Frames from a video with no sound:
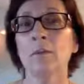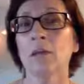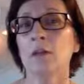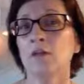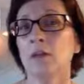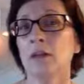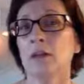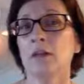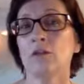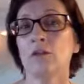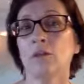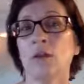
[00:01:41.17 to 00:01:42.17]

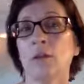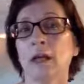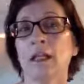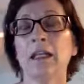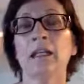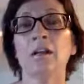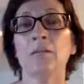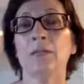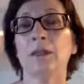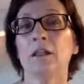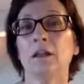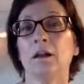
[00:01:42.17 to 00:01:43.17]
am I in it
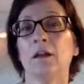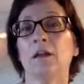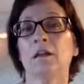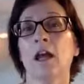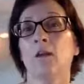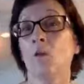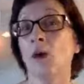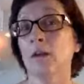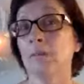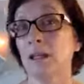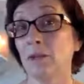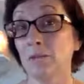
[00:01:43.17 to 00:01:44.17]
because I want
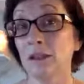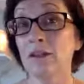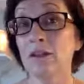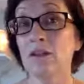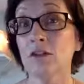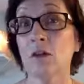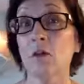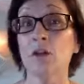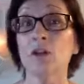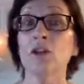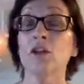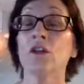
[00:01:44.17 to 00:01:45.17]
to be a business
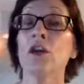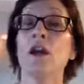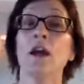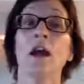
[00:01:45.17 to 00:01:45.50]
owner?